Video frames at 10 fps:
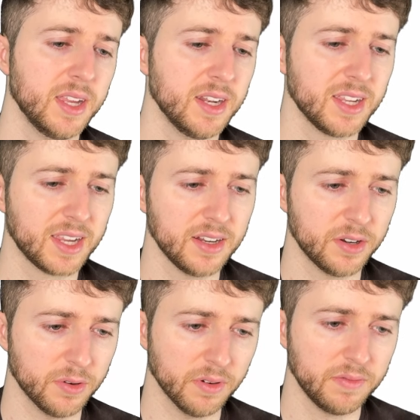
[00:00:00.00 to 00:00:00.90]
indicate
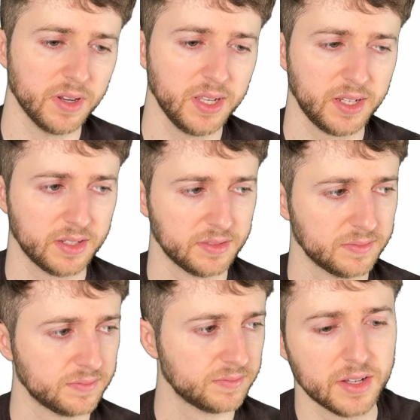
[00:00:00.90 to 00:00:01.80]
overfitting.
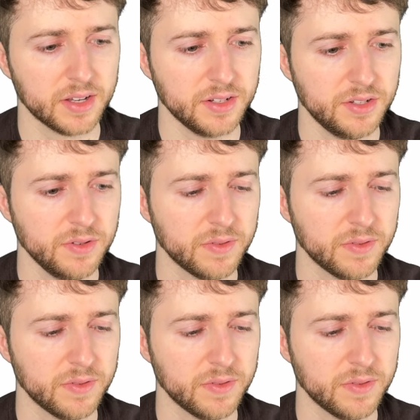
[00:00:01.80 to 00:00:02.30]
I do